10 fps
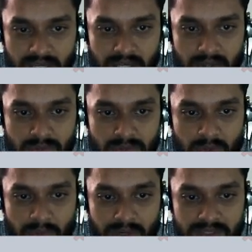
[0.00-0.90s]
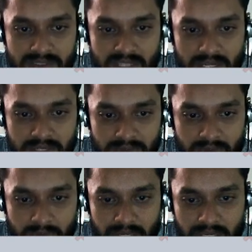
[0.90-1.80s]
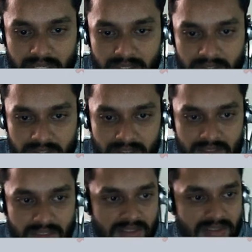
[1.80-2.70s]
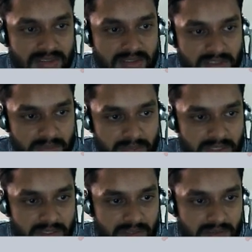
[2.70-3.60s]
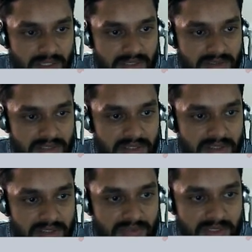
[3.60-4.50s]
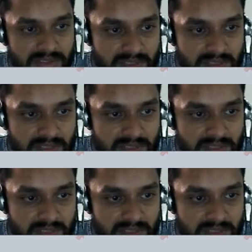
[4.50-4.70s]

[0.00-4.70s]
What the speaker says: I also require this line for making, just a minute, I selected face.